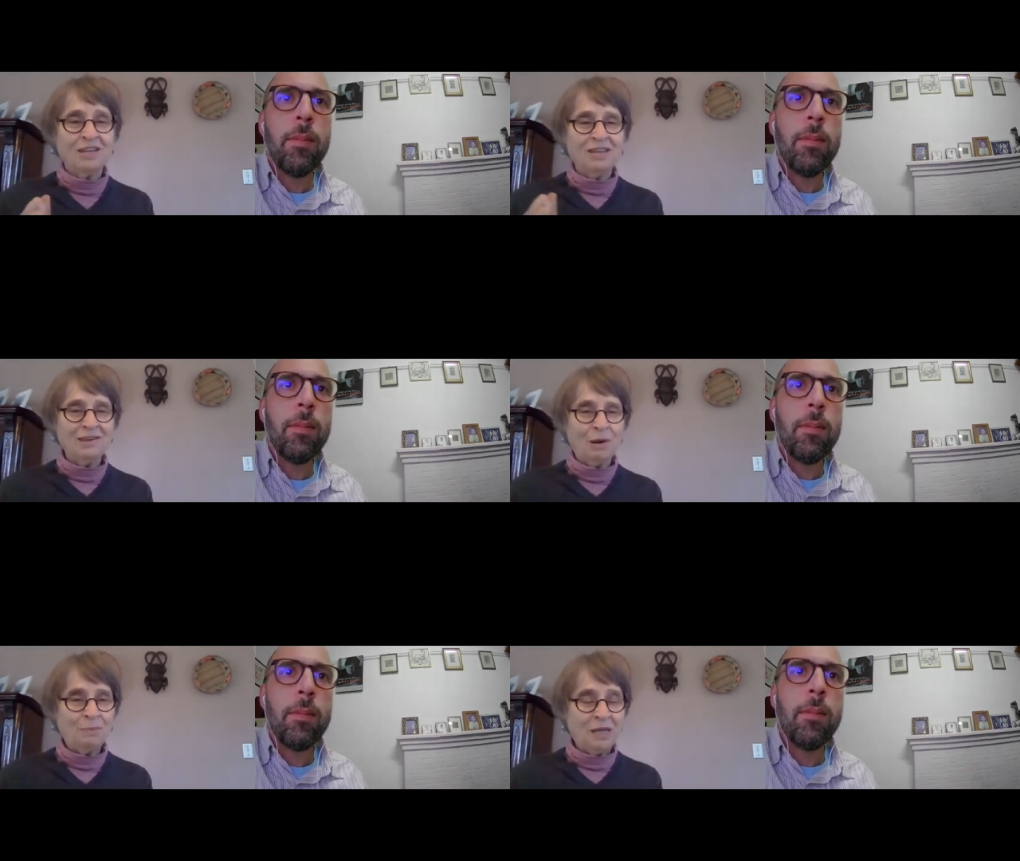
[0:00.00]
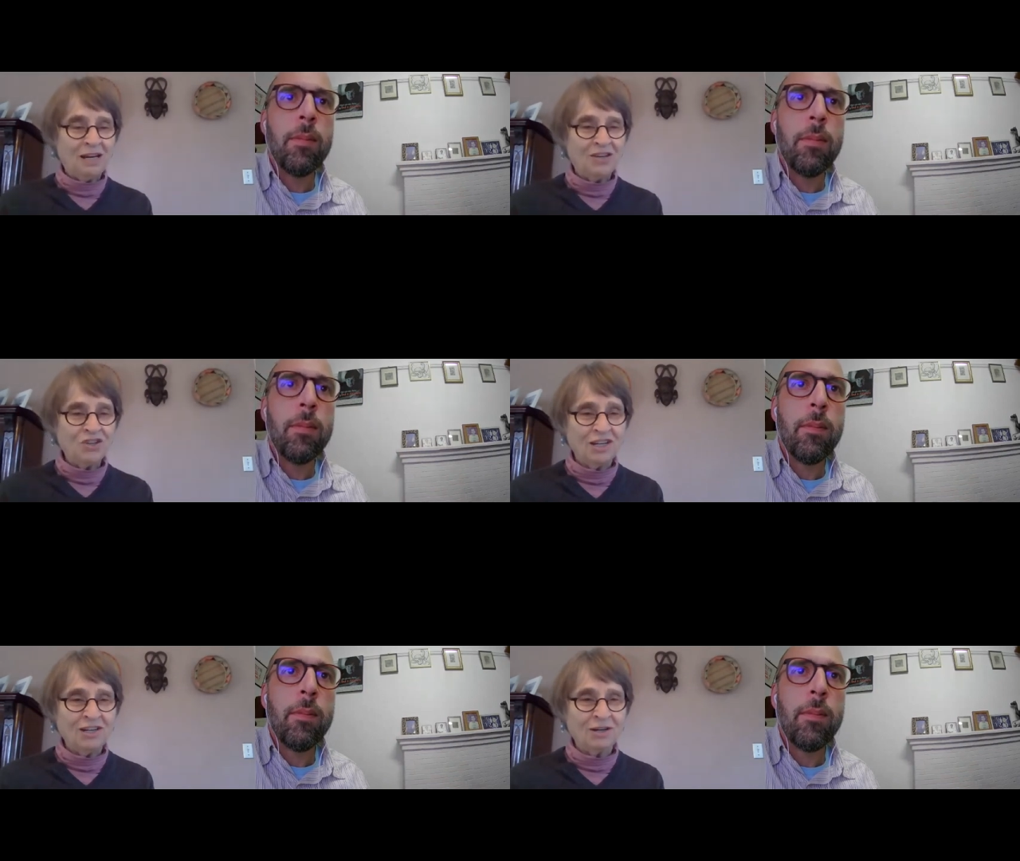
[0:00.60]
Speaker 1: Ethiopian
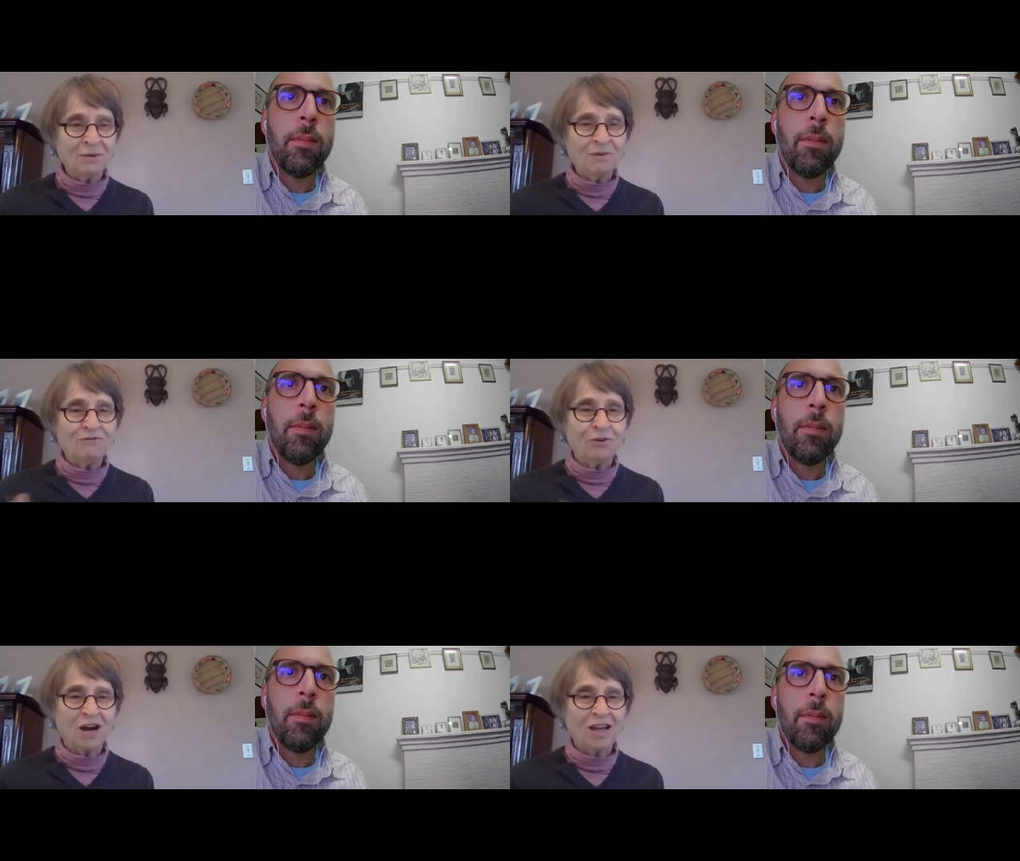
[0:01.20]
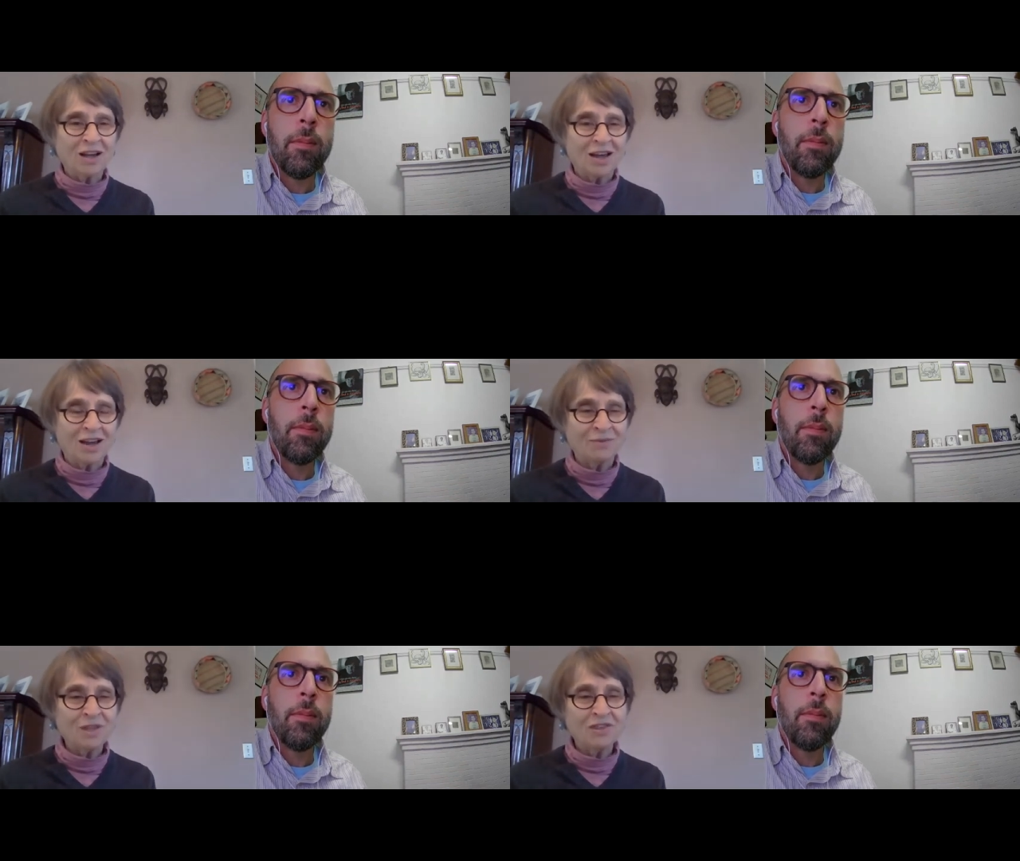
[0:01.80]
engineer before I got on
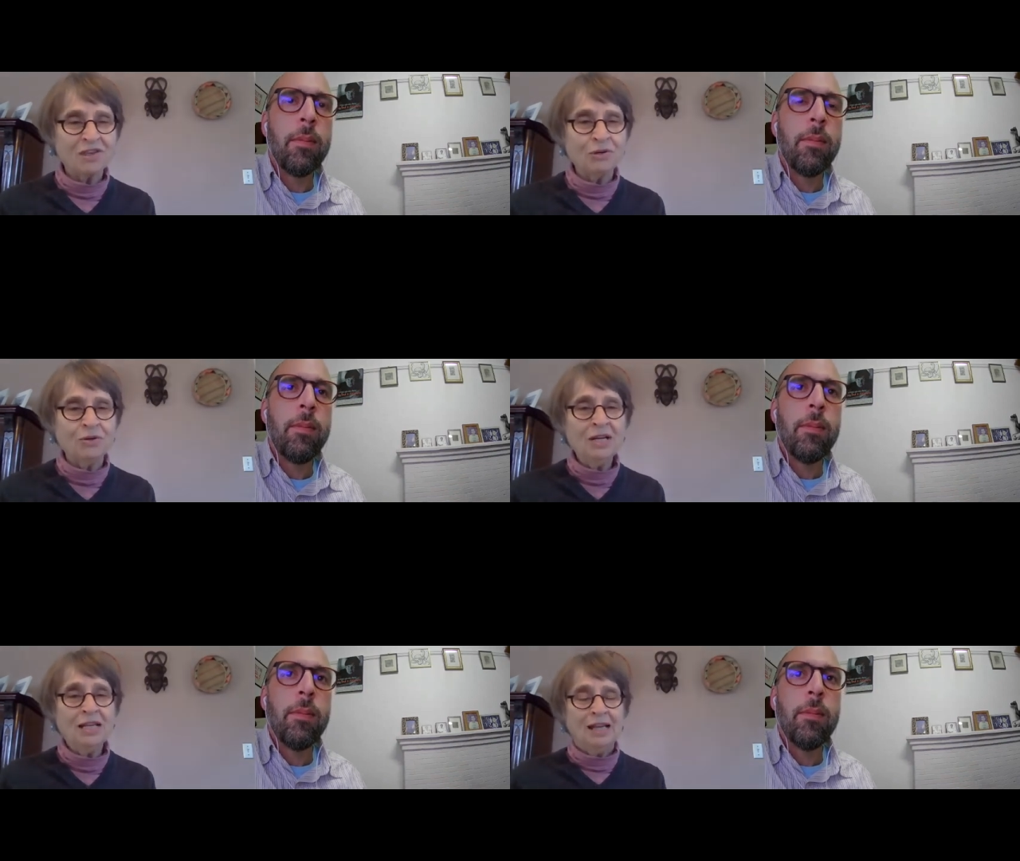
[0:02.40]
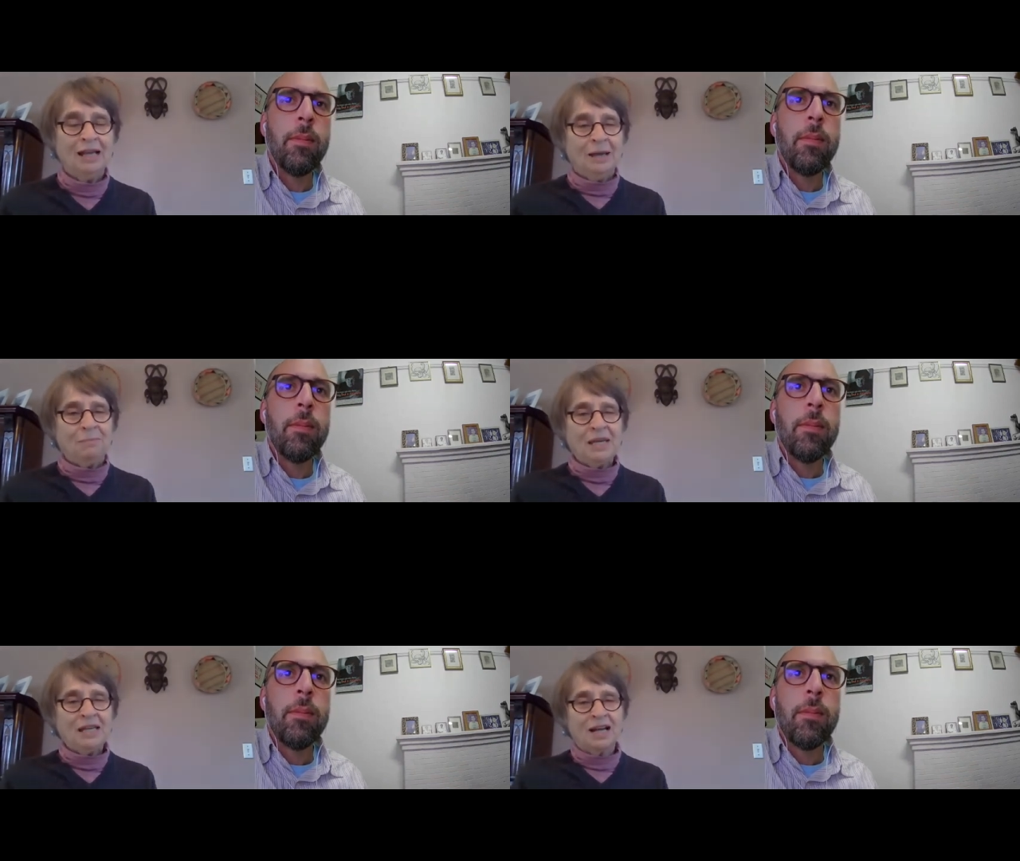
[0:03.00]
with you,
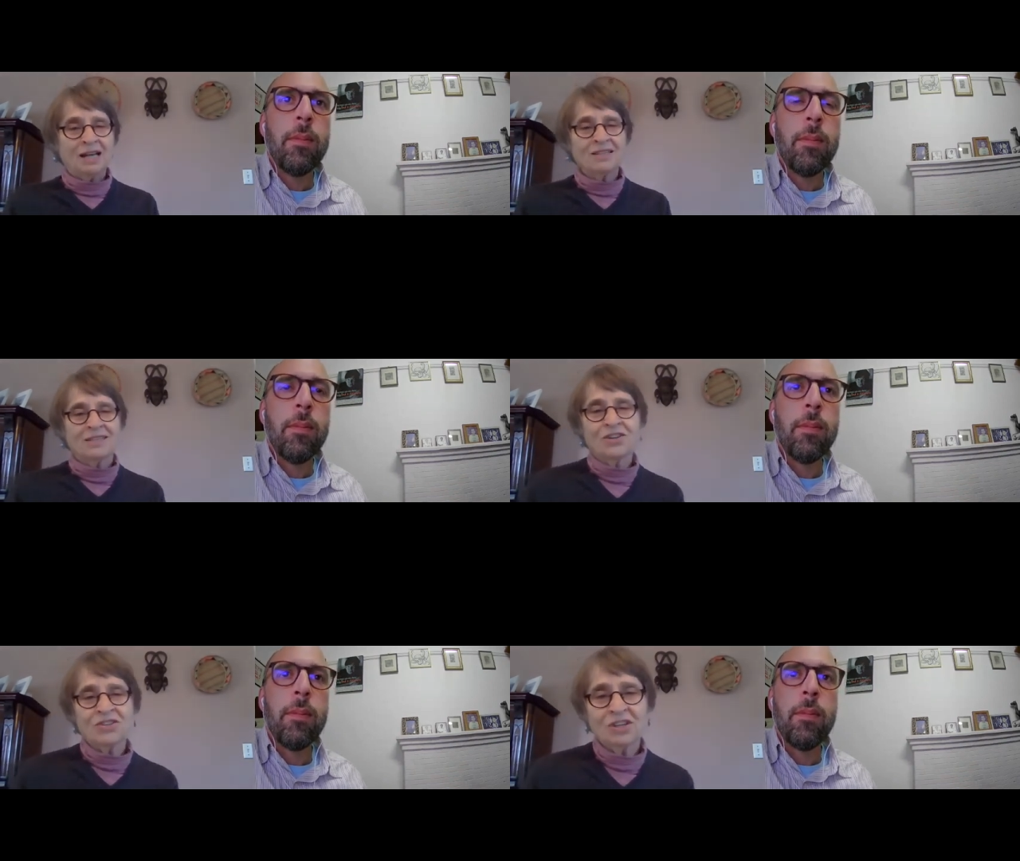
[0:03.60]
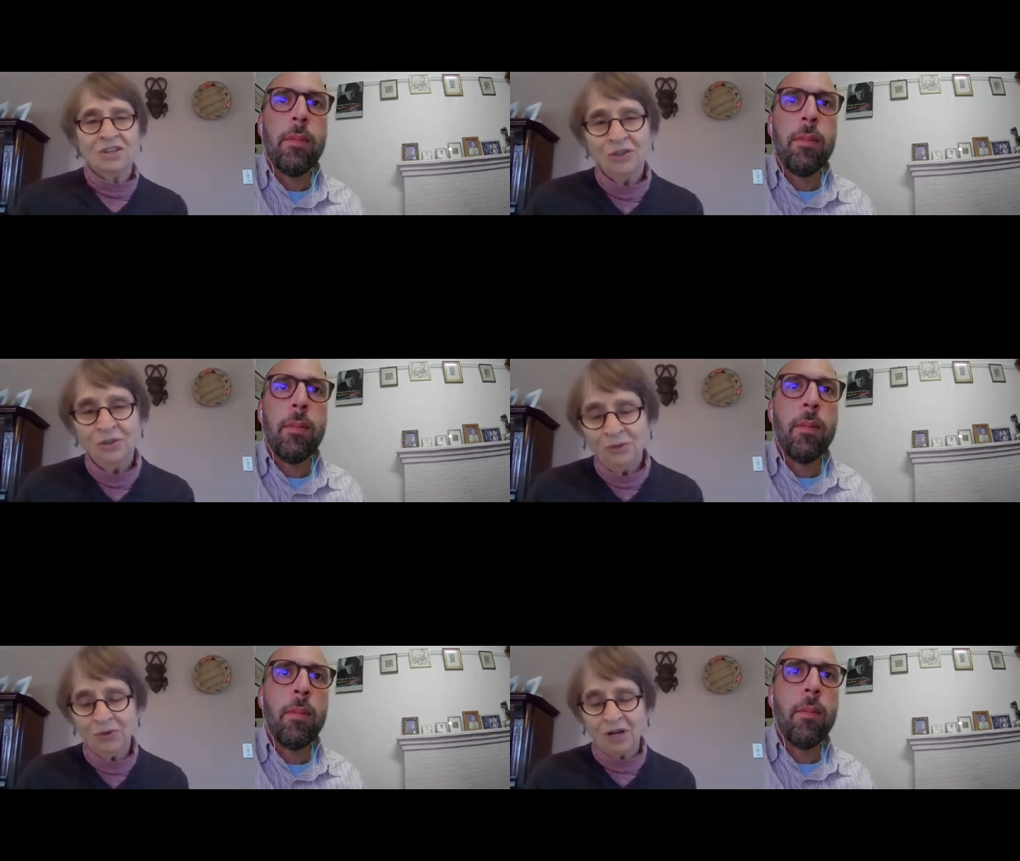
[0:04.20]
because there's a
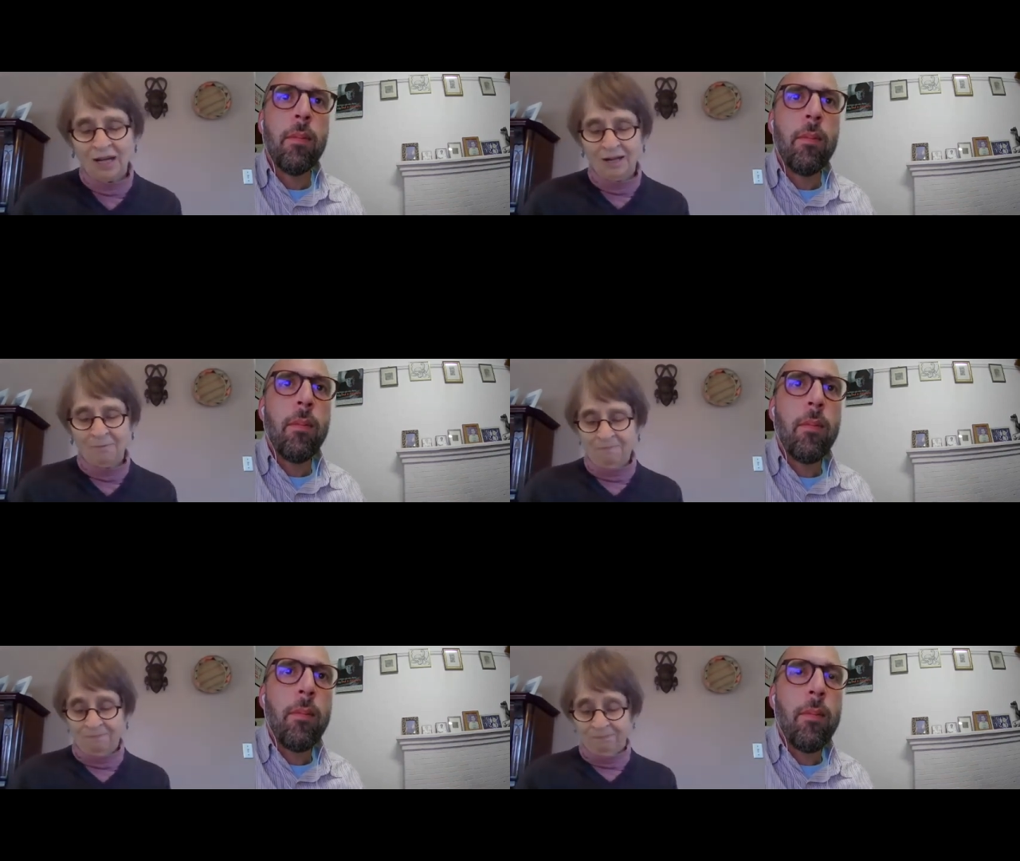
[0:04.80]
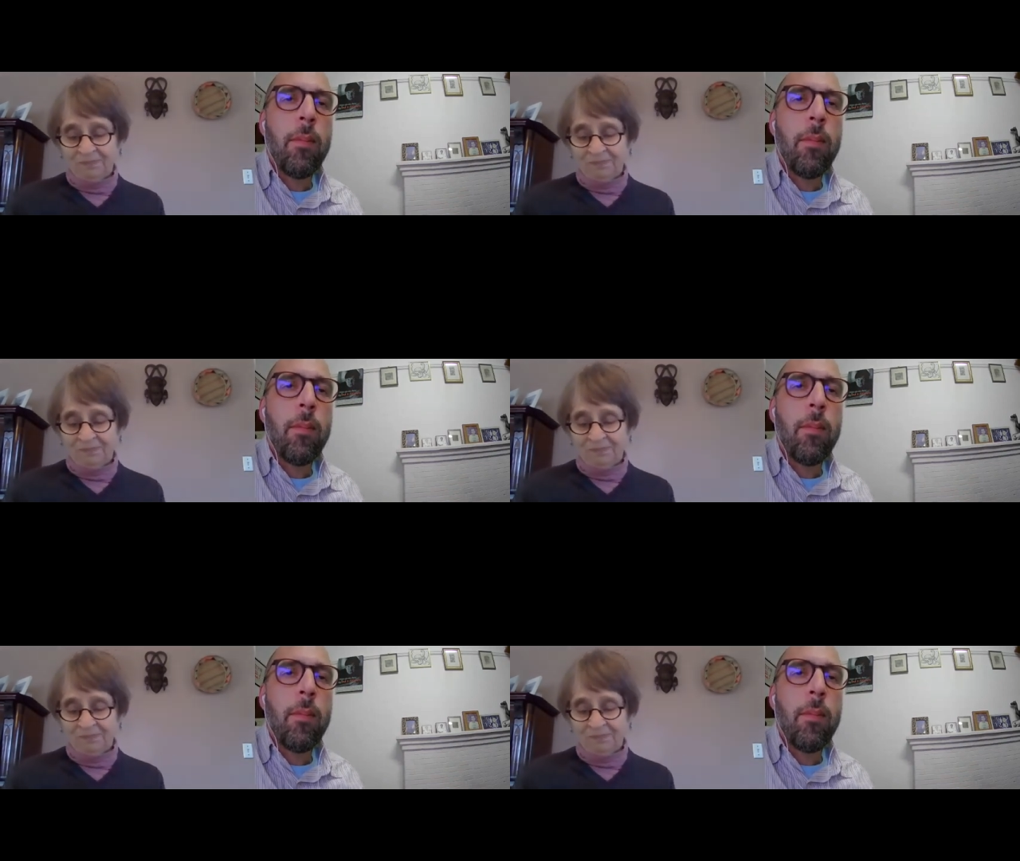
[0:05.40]
new um,